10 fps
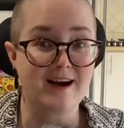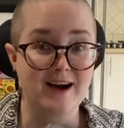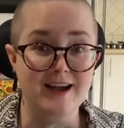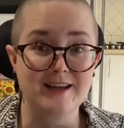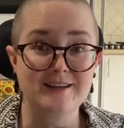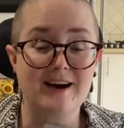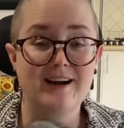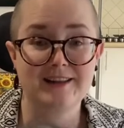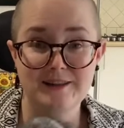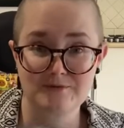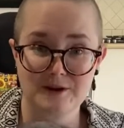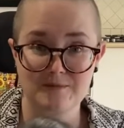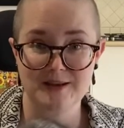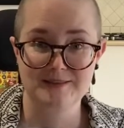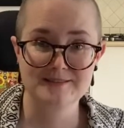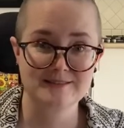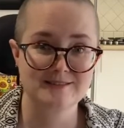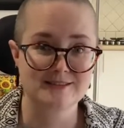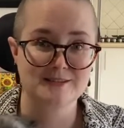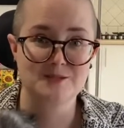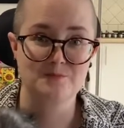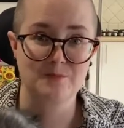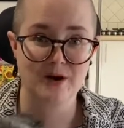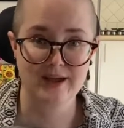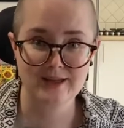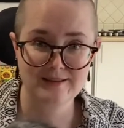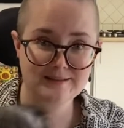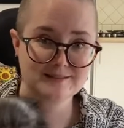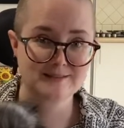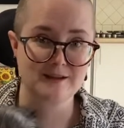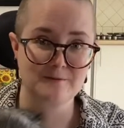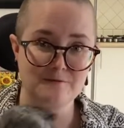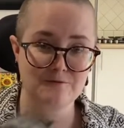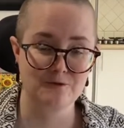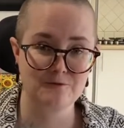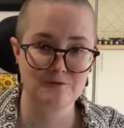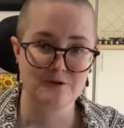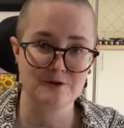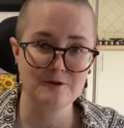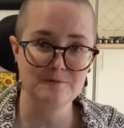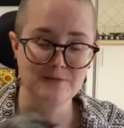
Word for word: I highly recommend just buying some faux fur